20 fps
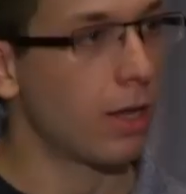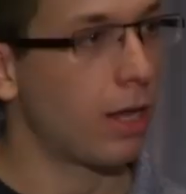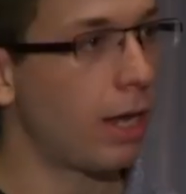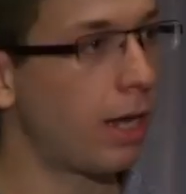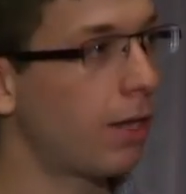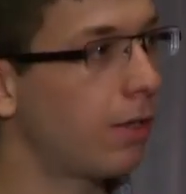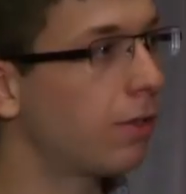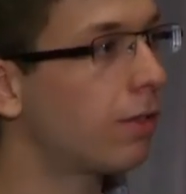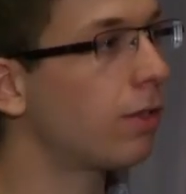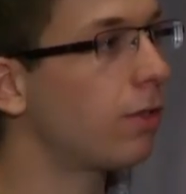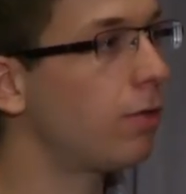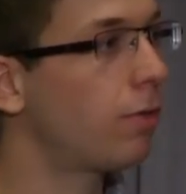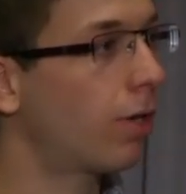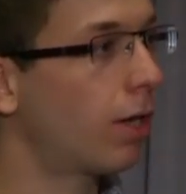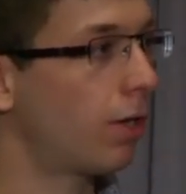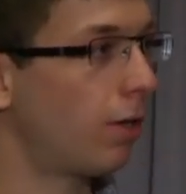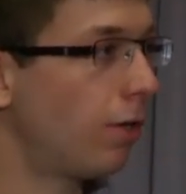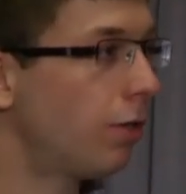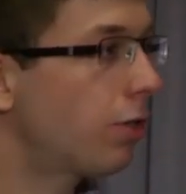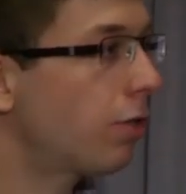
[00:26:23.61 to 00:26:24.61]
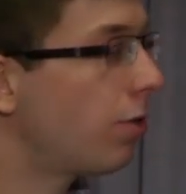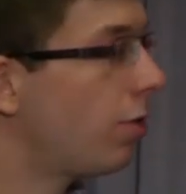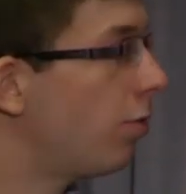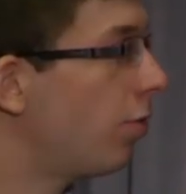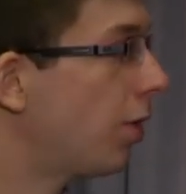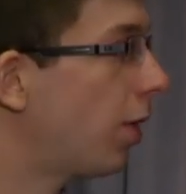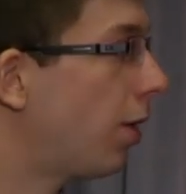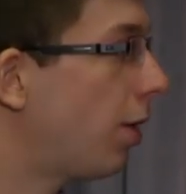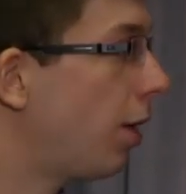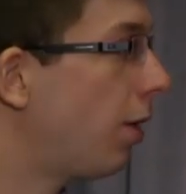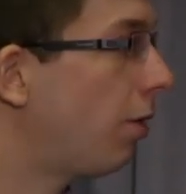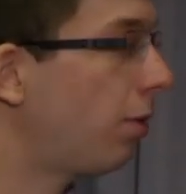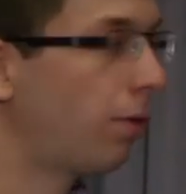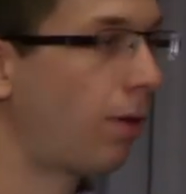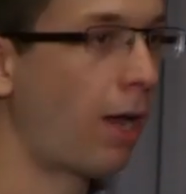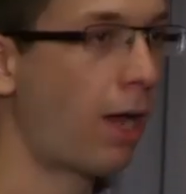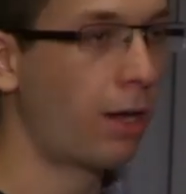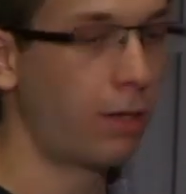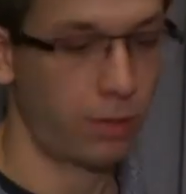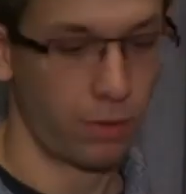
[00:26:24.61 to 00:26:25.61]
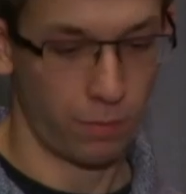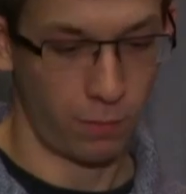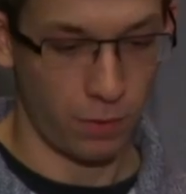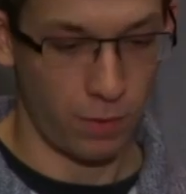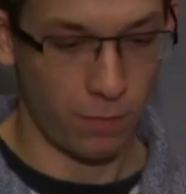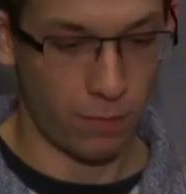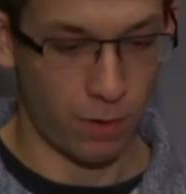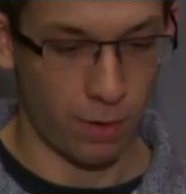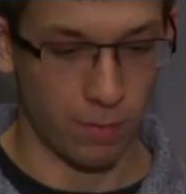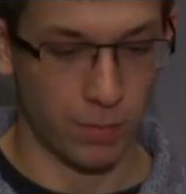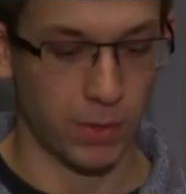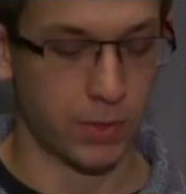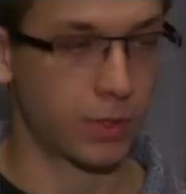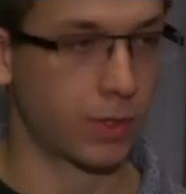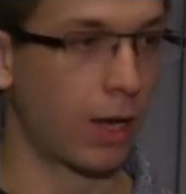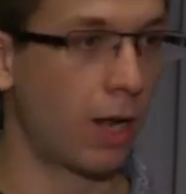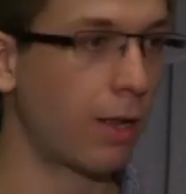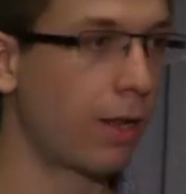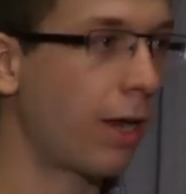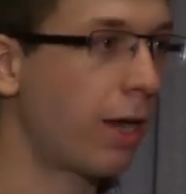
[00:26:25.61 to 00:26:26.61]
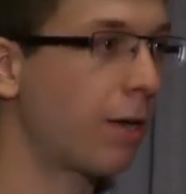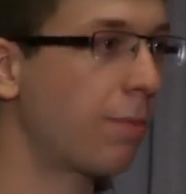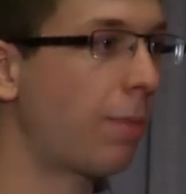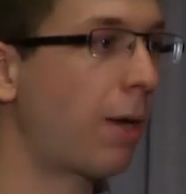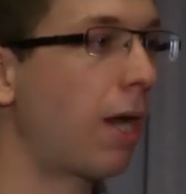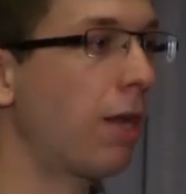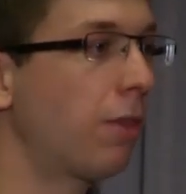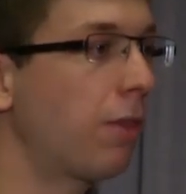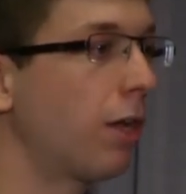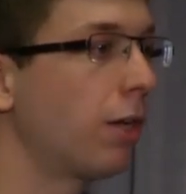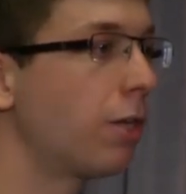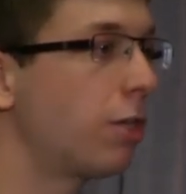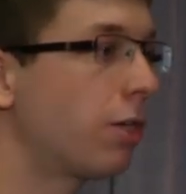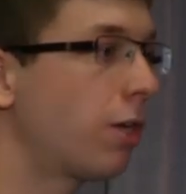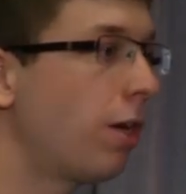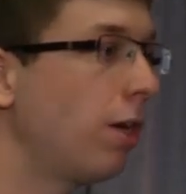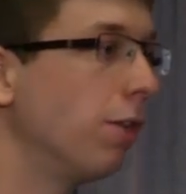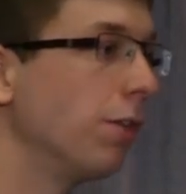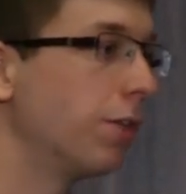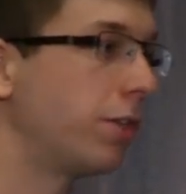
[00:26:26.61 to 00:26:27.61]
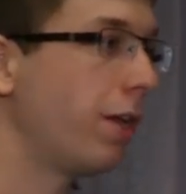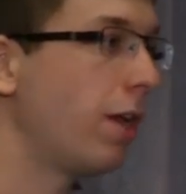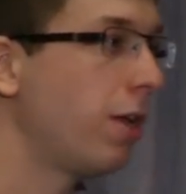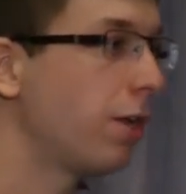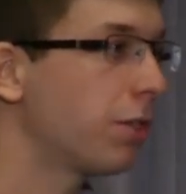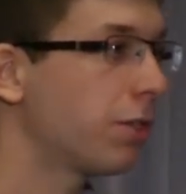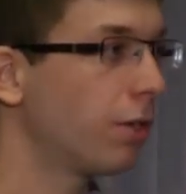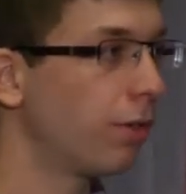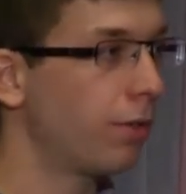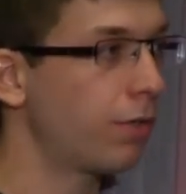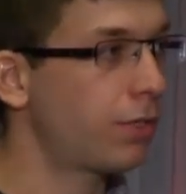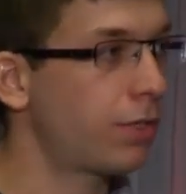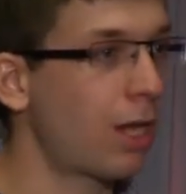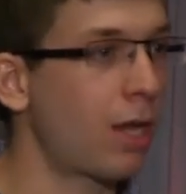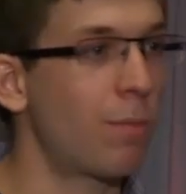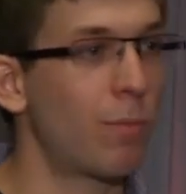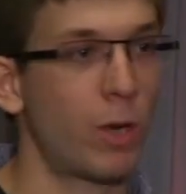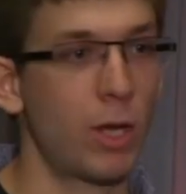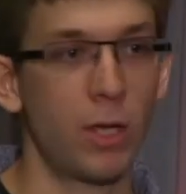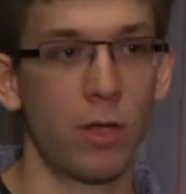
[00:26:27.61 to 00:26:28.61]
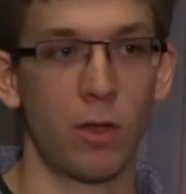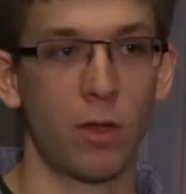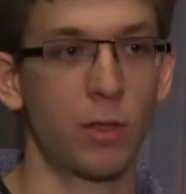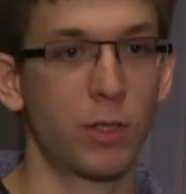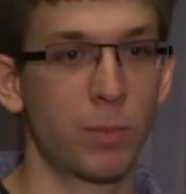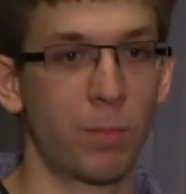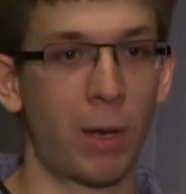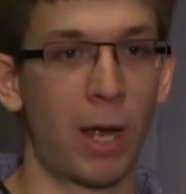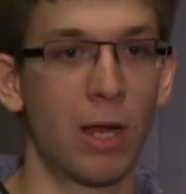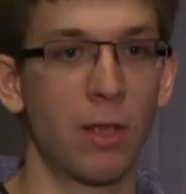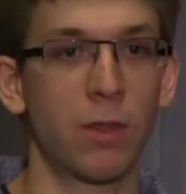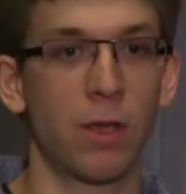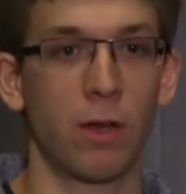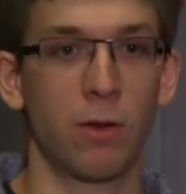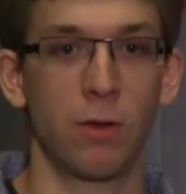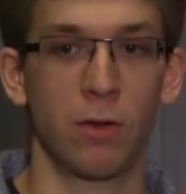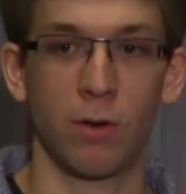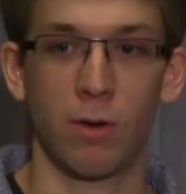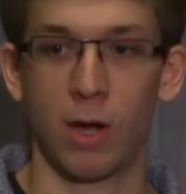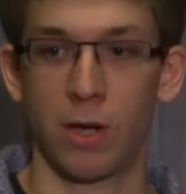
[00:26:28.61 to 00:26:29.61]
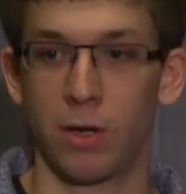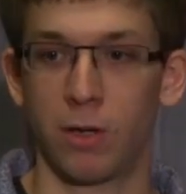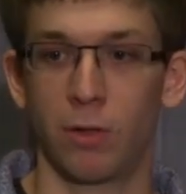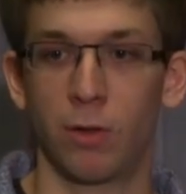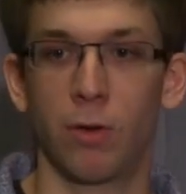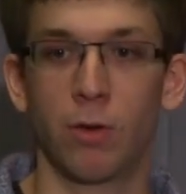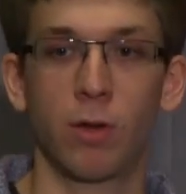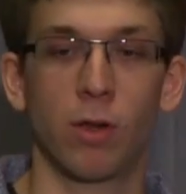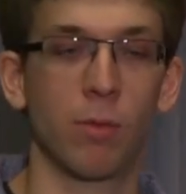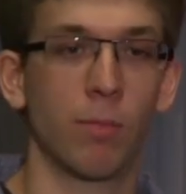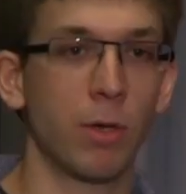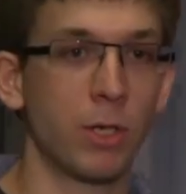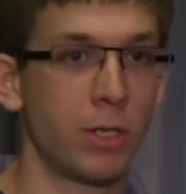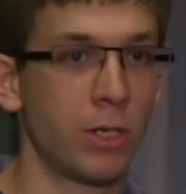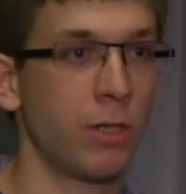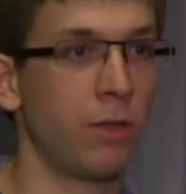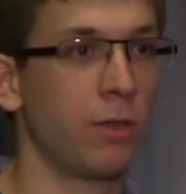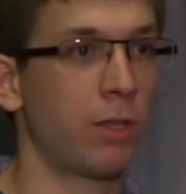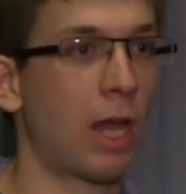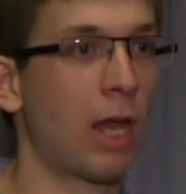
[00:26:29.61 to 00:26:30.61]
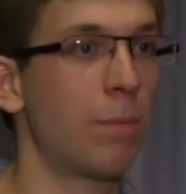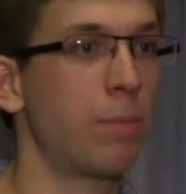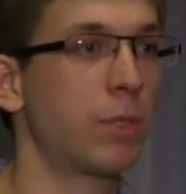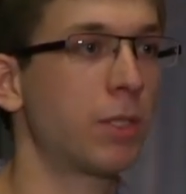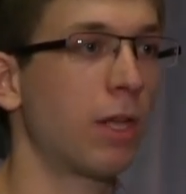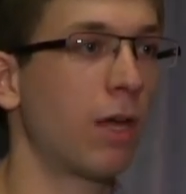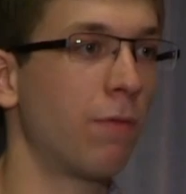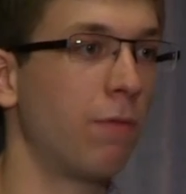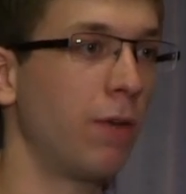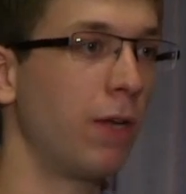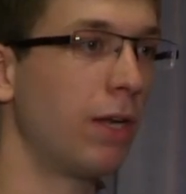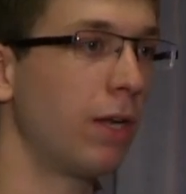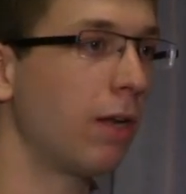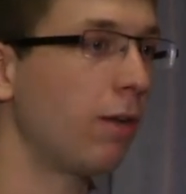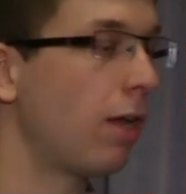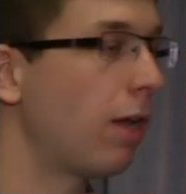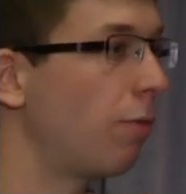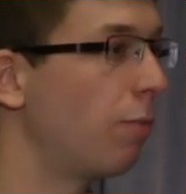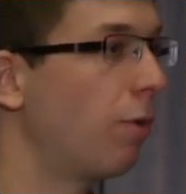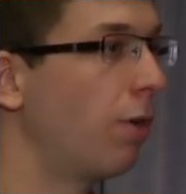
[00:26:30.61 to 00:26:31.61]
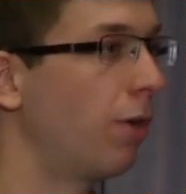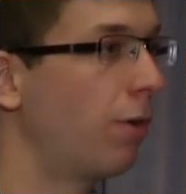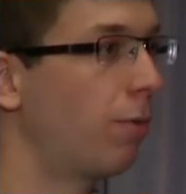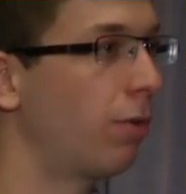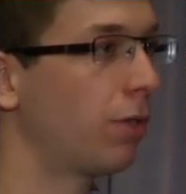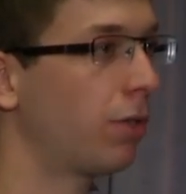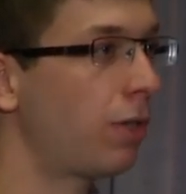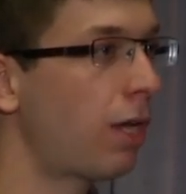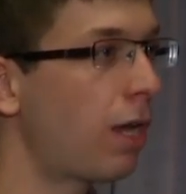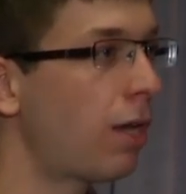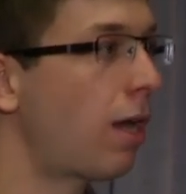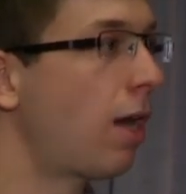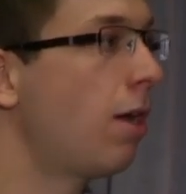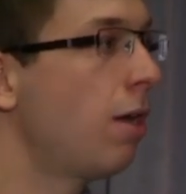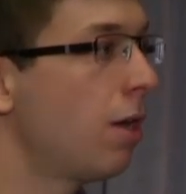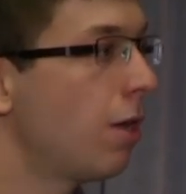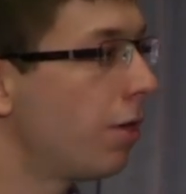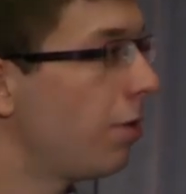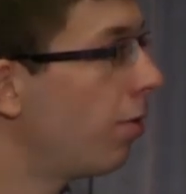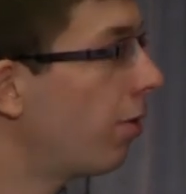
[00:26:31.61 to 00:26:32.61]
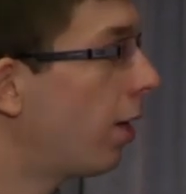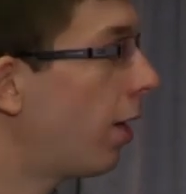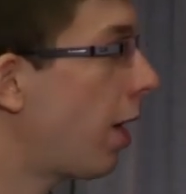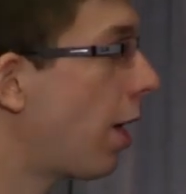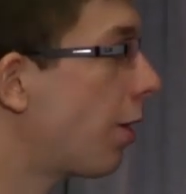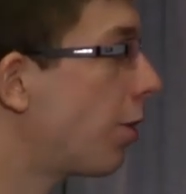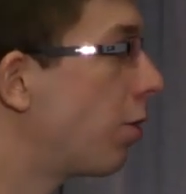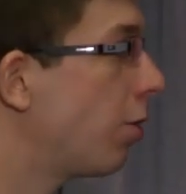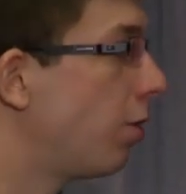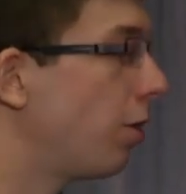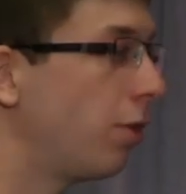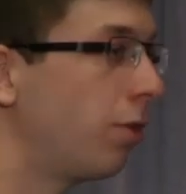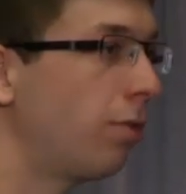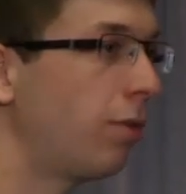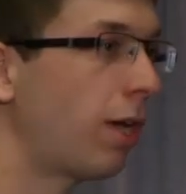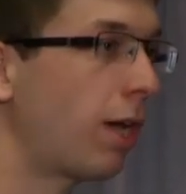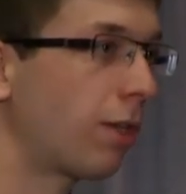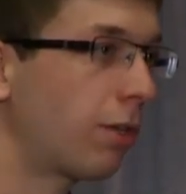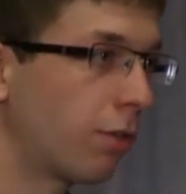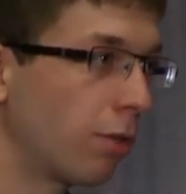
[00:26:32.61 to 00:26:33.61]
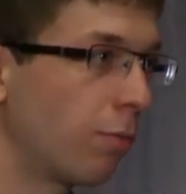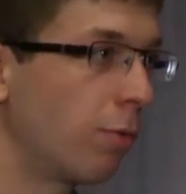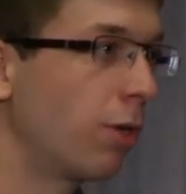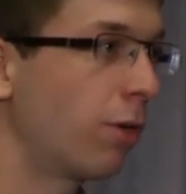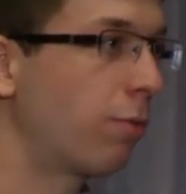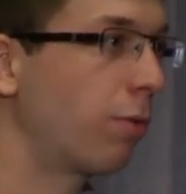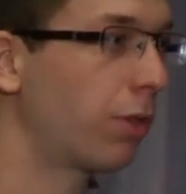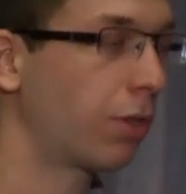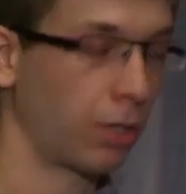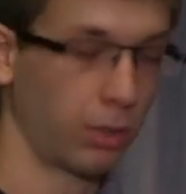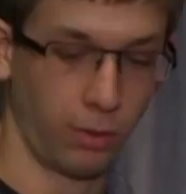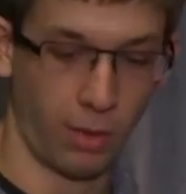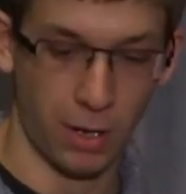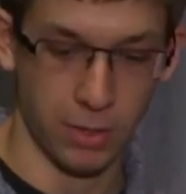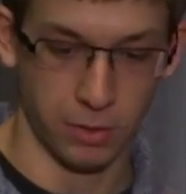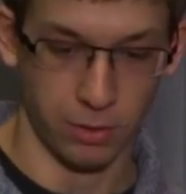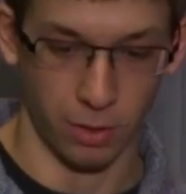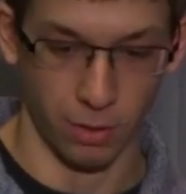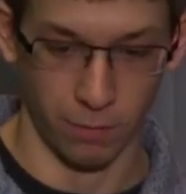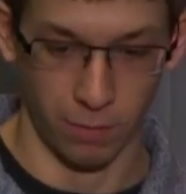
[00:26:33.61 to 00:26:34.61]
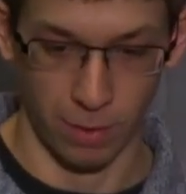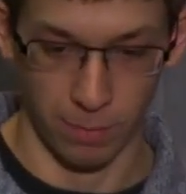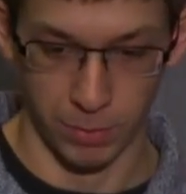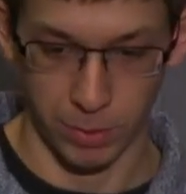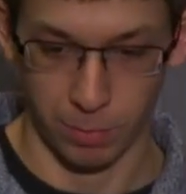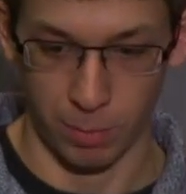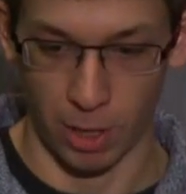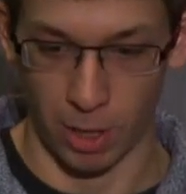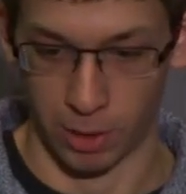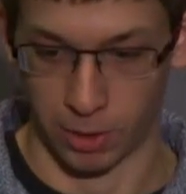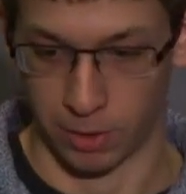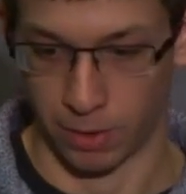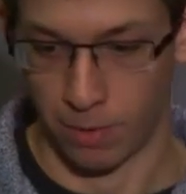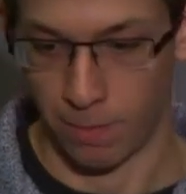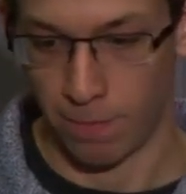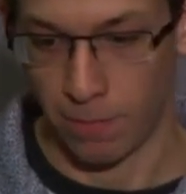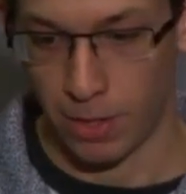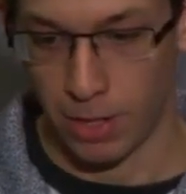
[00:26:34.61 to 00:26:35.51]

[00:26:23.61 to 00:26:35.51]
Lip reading: And you can also use it interactively from the Scala and Python shells. So the same way you use Python, on your local machine, type stuff in and work with data, you can actually do that to work with a cluster from Spark.